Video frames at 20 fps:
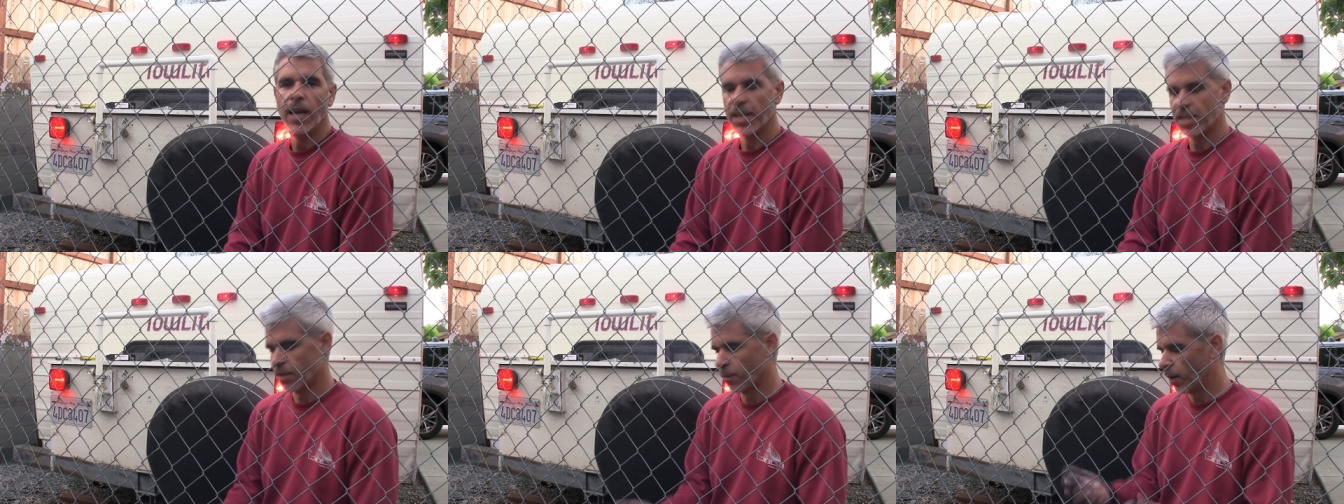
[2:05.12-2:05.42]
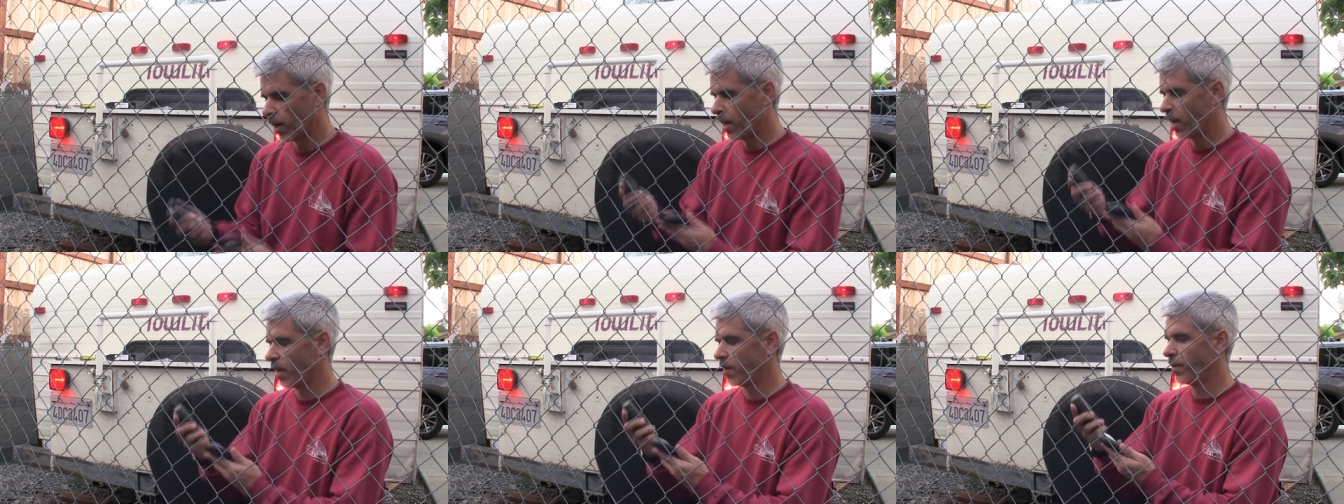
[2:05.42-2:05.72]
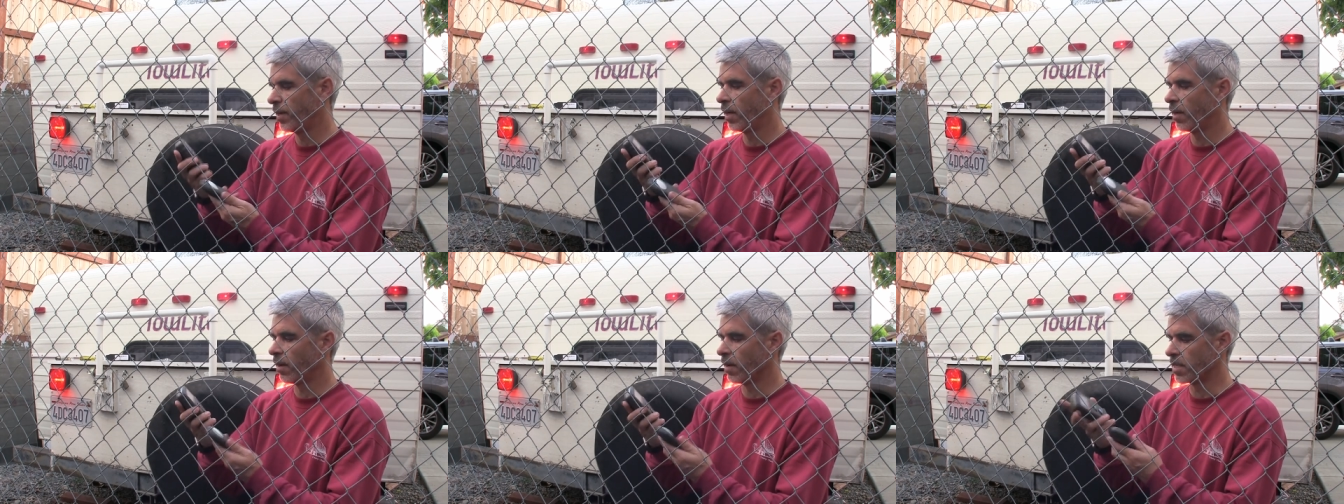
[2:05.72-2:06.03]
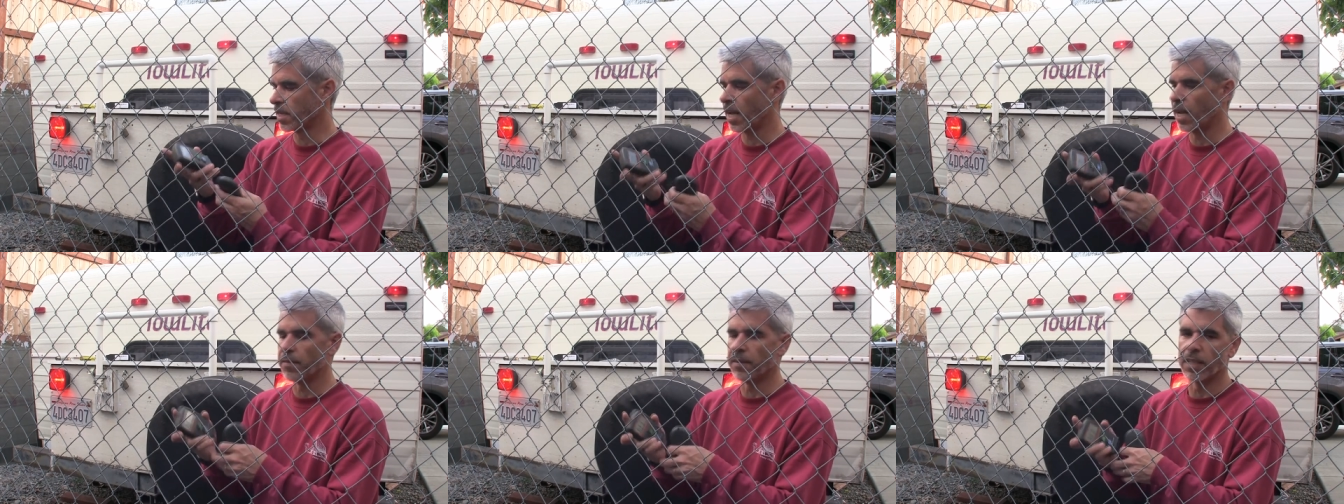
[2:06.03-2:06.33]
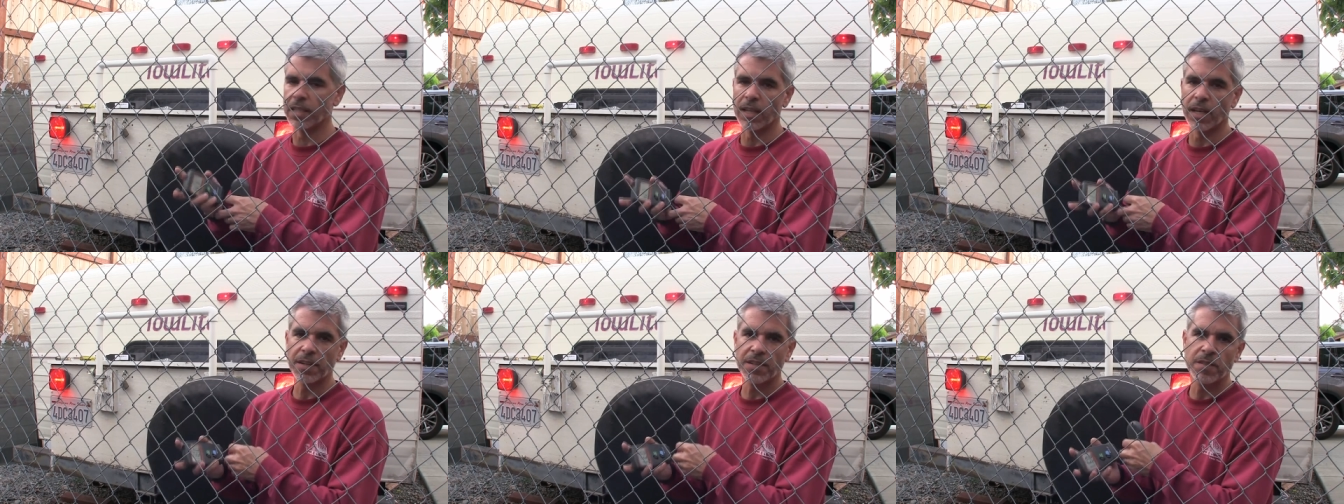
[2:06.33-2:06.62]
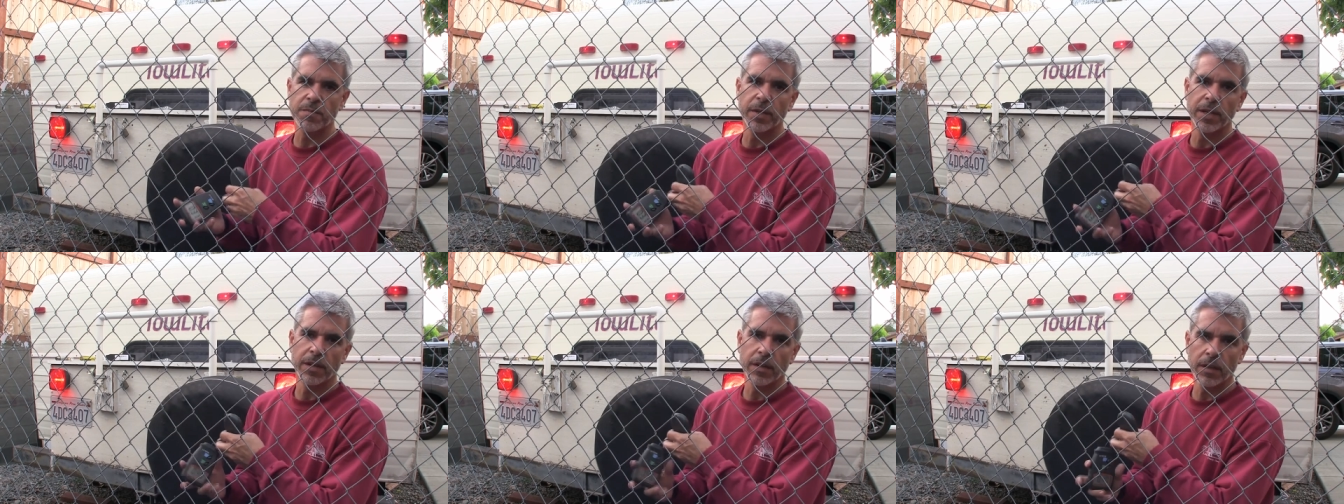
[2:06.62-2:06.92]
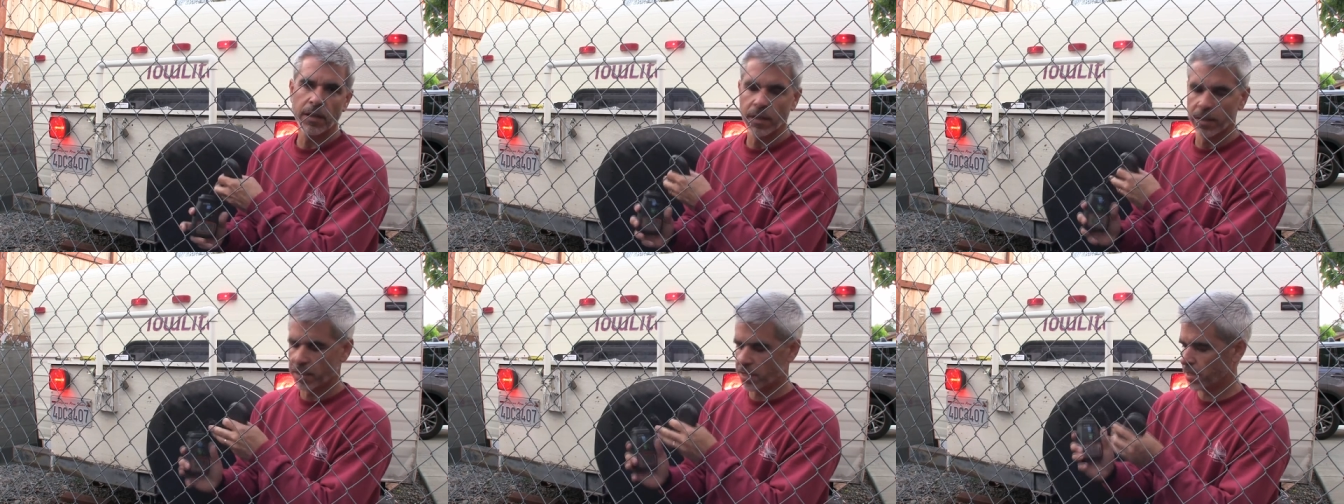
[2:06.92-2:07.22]
Okay, so what I have here is I have a lux
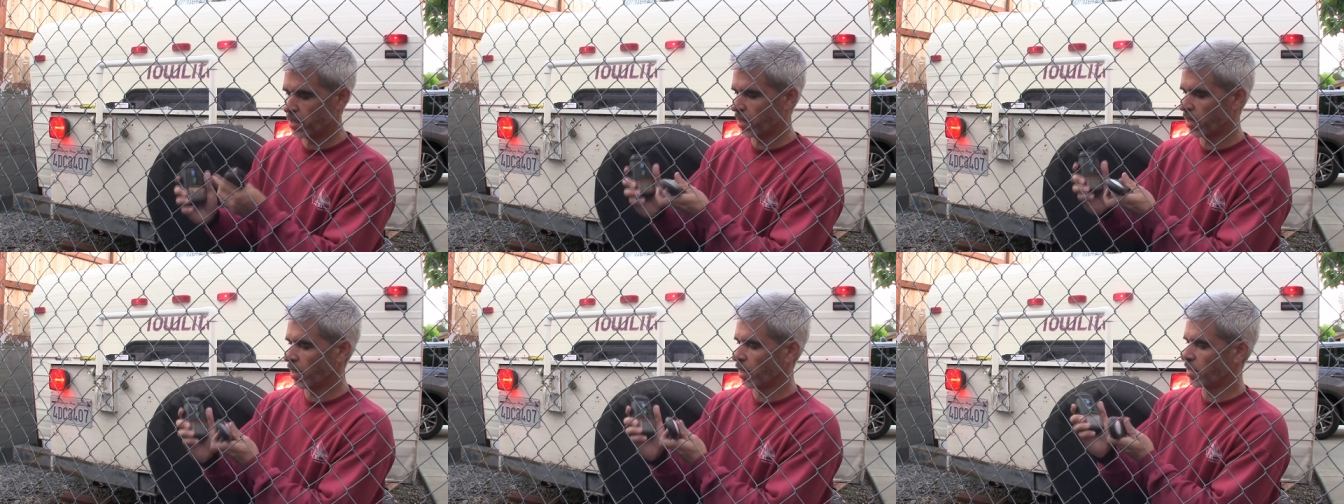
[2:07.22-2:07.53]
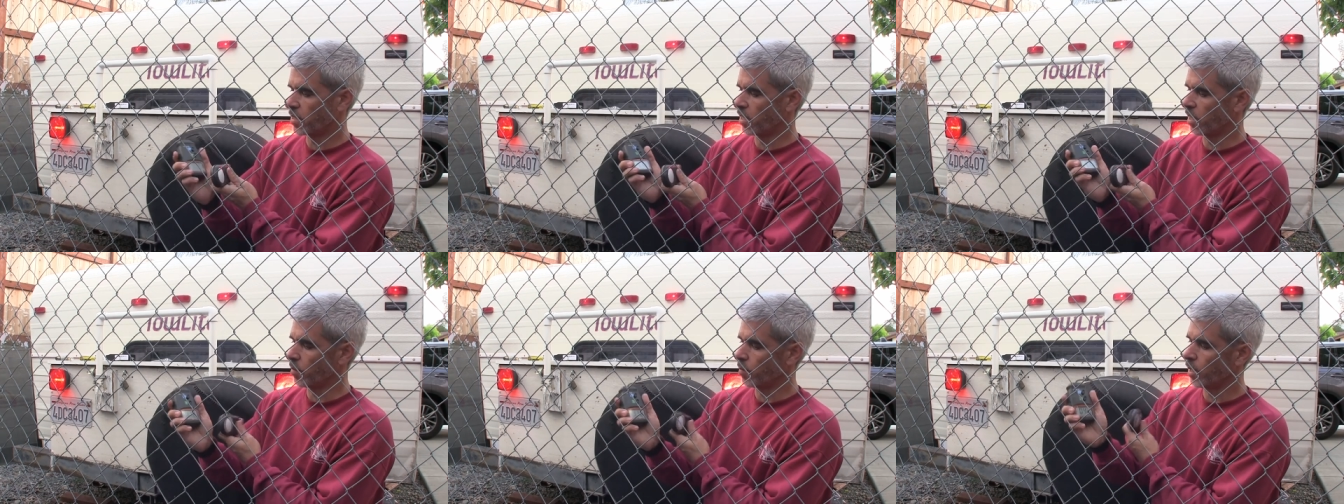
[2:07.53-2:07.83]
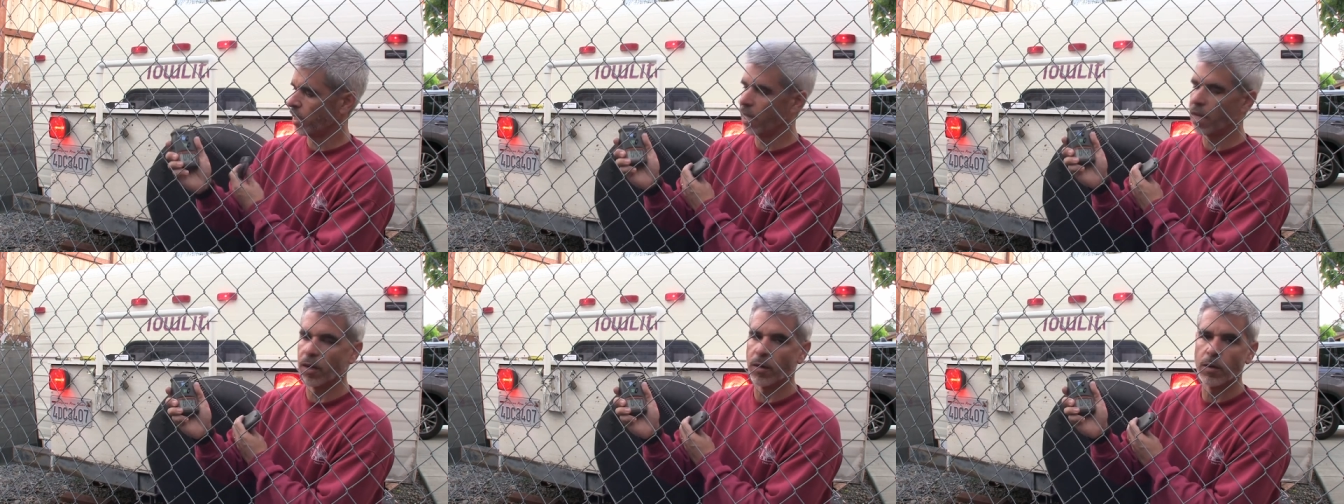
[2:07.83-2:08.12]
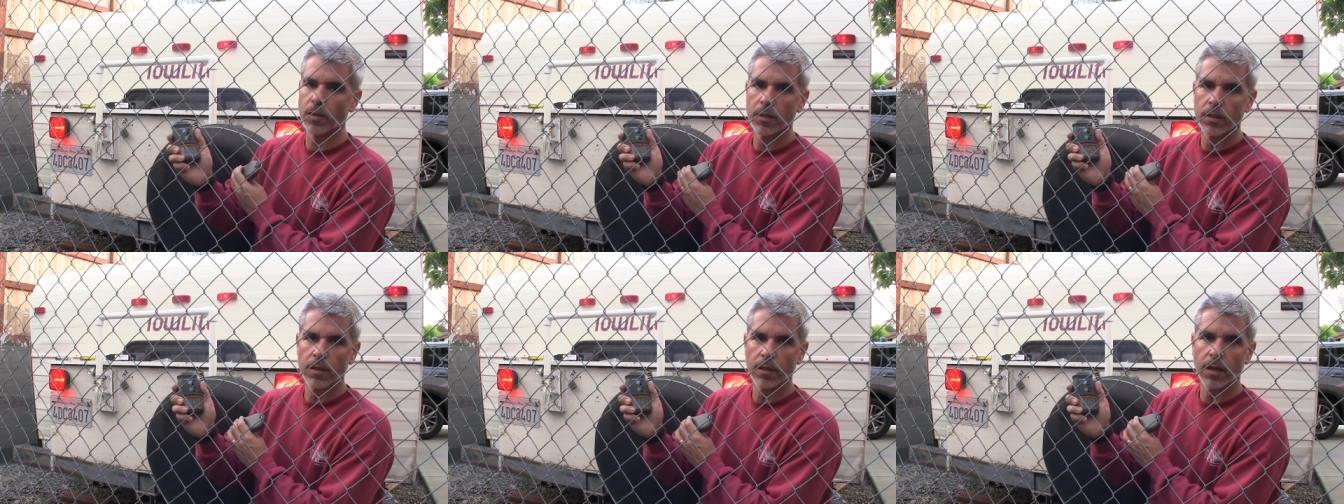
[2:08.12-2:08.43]
meter, and this is going to tell me how